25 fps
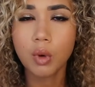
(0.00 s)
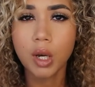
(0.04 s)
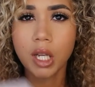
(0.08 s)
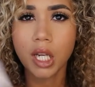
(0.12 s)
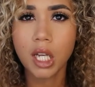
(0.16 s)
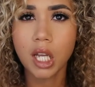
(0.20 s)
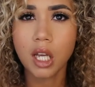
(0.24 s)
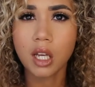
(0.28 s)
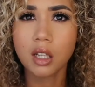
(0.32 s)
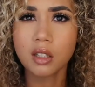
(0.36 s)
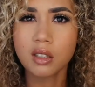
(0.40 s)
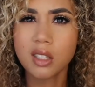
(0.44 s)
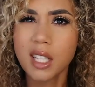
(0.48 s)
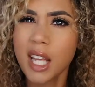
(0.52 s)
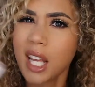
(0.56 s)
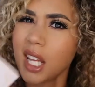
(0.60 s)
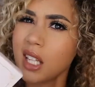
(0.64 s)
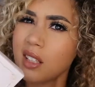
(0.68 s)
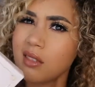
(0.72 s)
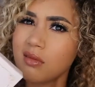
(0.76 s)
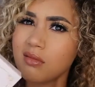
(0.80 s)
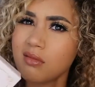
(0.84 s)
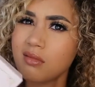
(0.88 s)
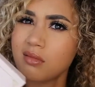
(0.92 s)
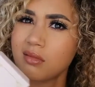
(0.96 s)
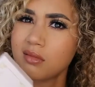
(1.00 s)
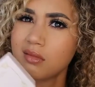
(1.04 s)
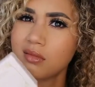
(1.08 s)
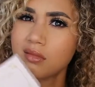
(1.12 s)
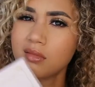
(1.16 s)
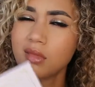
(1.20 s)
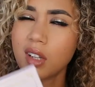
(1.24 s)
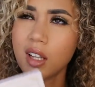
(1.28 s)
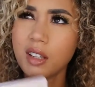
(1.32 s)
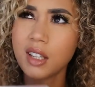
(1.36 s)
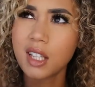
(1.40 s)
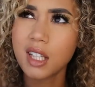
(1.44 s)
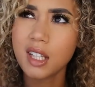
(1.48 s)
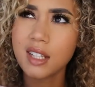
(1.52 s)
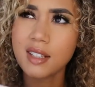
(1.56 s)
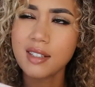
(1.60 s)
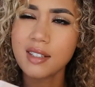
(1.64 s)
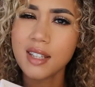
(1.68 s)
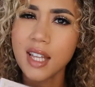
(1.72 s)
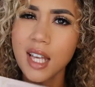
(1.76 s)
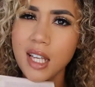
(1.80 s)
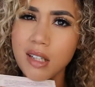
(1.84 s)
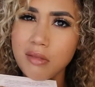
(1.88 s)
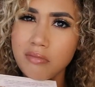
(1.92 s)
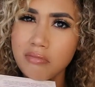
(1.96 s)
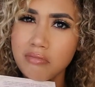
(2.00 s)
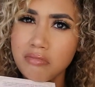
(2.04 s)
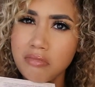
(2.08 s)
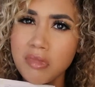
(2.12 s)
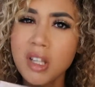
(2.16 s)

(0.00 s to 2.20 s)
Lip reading: I think it's that.